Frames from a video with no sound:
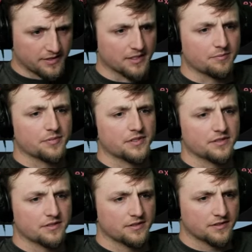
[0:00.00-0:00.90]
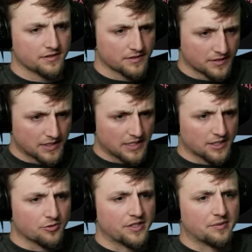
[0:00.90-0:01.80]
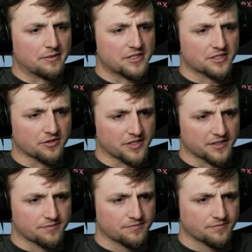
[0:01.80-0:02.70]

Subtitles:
Yep. No, we can probably just go here.